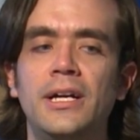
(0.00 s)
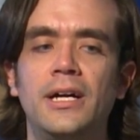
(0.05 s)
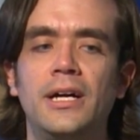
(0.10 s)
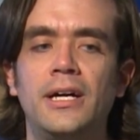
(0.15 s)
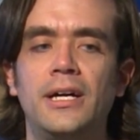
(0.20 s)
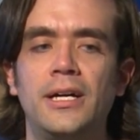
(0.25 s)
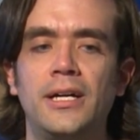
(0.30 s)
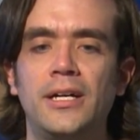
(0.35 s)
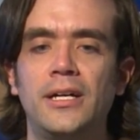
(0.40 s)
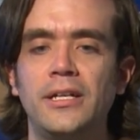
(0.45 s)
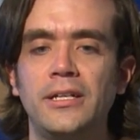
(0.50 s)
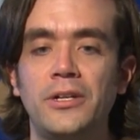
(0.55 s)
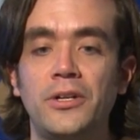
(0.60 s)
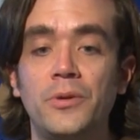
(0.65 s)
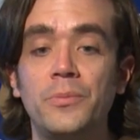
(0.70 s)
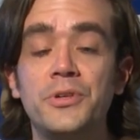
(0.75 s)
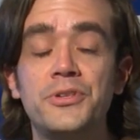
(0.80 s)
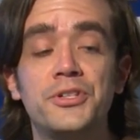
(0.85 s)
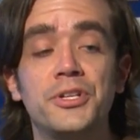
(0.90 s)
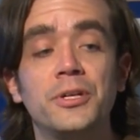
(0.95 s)
uh, you know, a
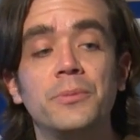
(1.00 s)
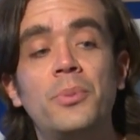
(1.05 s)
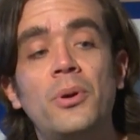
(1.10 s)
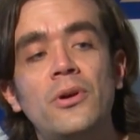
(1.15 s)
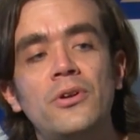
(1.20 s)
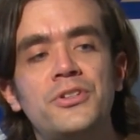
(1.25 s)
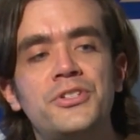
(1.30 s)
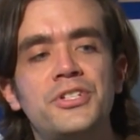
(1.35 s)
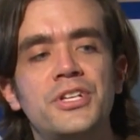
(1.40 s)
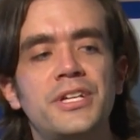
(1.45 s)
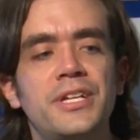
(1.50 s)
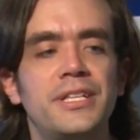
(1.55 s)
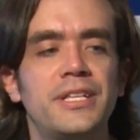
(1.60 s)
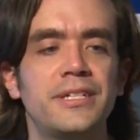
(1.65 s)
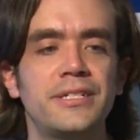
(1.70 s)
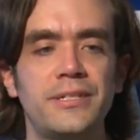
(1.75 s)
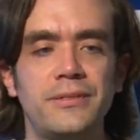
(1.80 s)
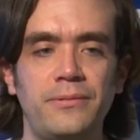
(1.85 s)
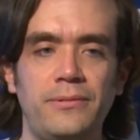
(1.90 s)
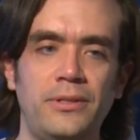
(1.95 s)
missing person, and
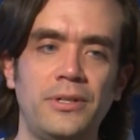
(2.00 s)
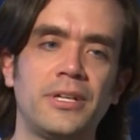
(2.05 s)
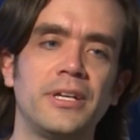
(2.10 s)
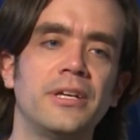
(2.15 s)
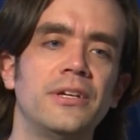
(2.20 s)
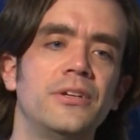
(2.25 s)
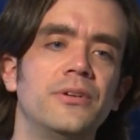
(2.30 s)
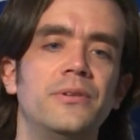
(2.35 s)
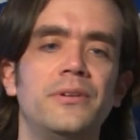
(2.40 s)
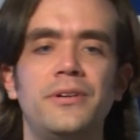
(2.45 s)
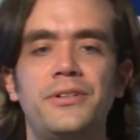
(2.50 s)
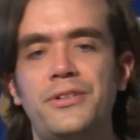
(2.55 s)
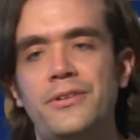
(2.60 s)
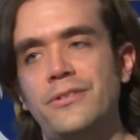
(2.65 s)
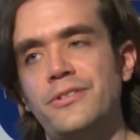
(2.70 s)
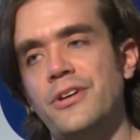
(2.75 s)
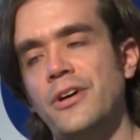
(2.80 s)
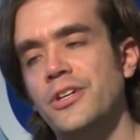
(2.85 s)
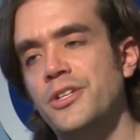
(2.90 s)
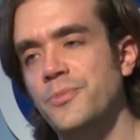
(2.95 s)
then you look into it, and it
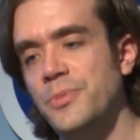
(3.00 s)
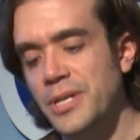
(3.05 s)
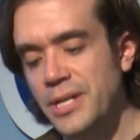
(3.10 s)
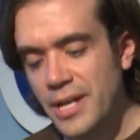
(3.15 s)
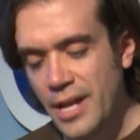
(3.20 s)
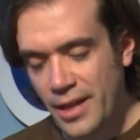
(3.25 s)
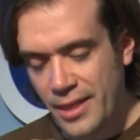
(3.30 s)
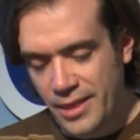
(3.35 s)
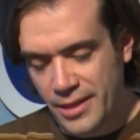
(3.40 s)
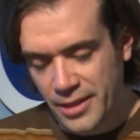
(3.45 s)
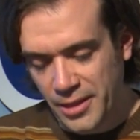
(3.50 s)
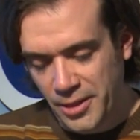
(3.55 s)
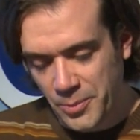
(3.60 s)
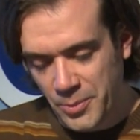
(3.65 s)
turns out to be nothing.